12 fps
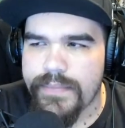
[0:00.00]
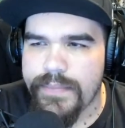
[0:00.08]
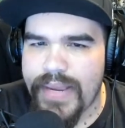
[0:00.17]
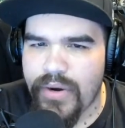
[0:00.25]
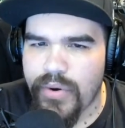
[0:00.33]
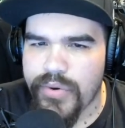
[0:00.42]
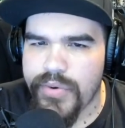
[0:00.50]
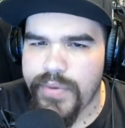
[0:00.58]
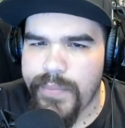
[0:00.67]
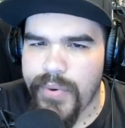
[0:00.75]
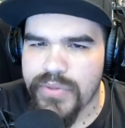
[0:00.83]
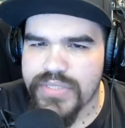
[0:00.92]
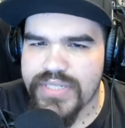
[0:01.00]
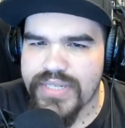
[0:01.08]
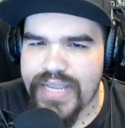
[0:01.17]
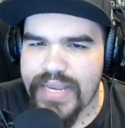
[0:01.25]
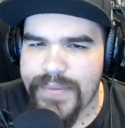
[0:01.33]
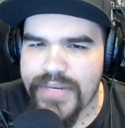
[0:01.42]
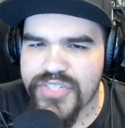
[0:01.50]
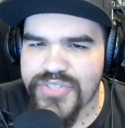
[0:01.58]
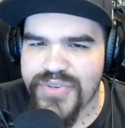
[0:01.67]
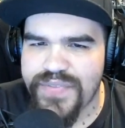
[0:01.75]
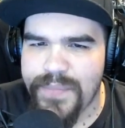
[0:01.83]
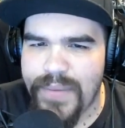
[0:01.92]
Matt Cardona posted a
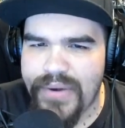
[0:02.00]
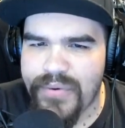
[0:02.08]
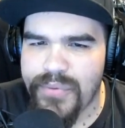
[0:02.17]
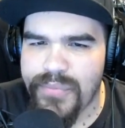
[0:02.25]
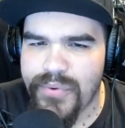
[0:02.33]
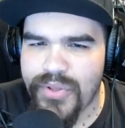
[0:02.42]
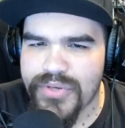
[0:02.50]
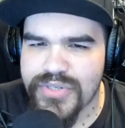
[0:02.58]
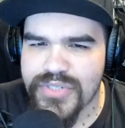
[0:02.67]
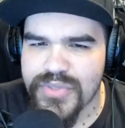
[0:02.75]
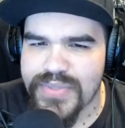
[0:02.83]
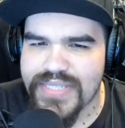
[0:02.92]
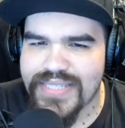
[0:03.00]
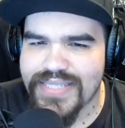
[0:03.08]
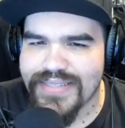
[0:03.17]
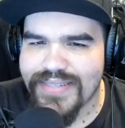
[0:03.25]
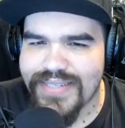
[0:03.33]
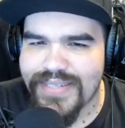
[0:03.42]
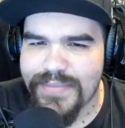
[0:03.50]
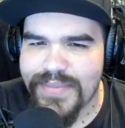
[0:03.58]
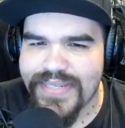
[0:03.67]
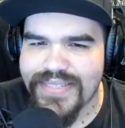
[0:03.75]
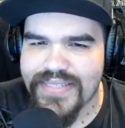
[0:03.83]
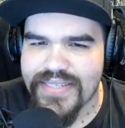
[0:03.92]
picture of the micro brawler. So it's him
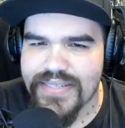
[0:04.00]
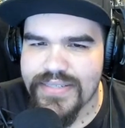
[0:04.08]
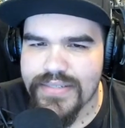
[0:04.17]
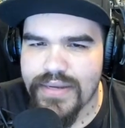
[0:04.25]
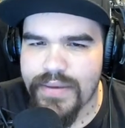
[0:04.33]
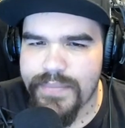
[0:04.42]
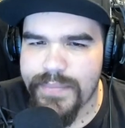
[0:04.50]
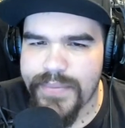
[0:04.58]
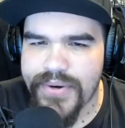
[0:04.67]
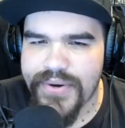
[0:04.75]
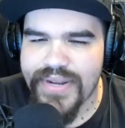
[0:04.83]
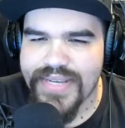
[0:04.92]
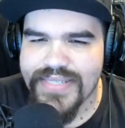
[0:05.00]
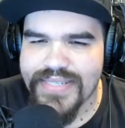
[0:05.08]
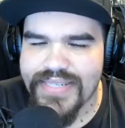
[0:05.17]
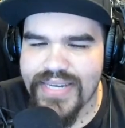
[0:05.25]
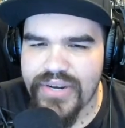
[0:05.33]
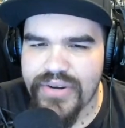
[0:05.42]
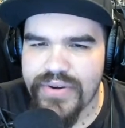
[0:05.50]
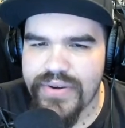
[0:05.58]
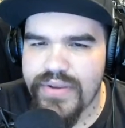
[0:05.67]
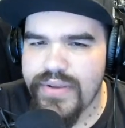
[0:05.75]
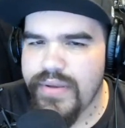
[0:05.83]
in his Stomp in Paradise attire.